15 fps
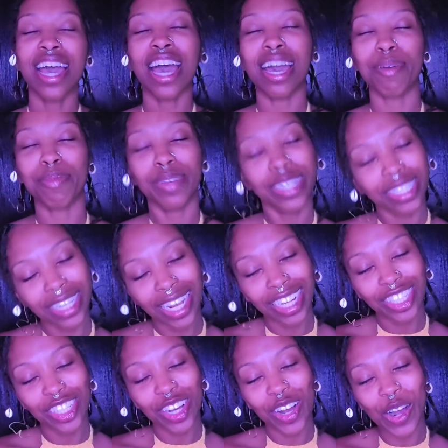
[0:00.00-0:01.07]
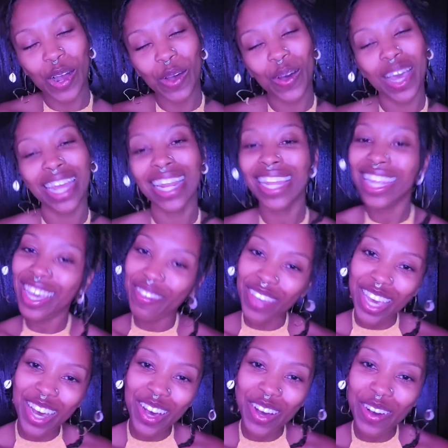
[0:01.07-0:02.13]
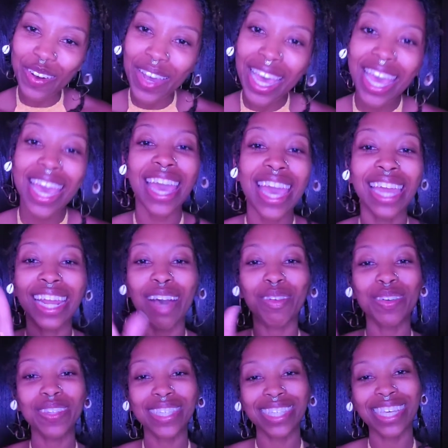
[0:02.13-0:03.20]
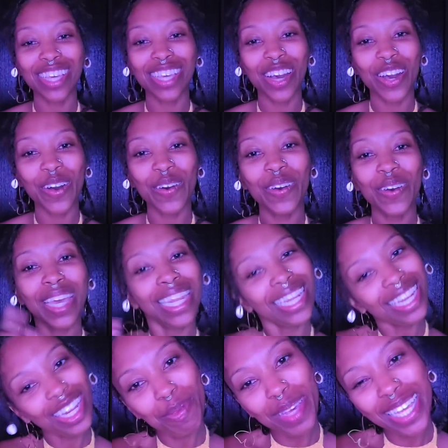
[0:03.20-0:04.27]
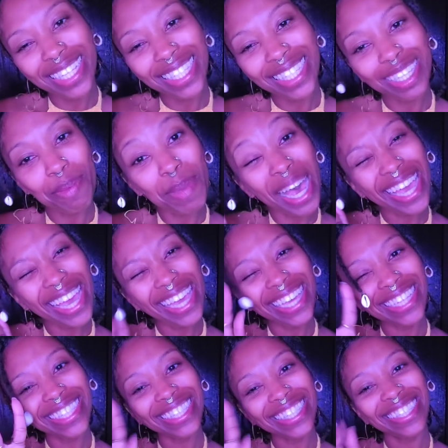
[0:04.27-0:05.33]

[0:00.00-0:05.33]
I appreciate y'all and I love y'all. And I will see y'all in a little bit. Bye.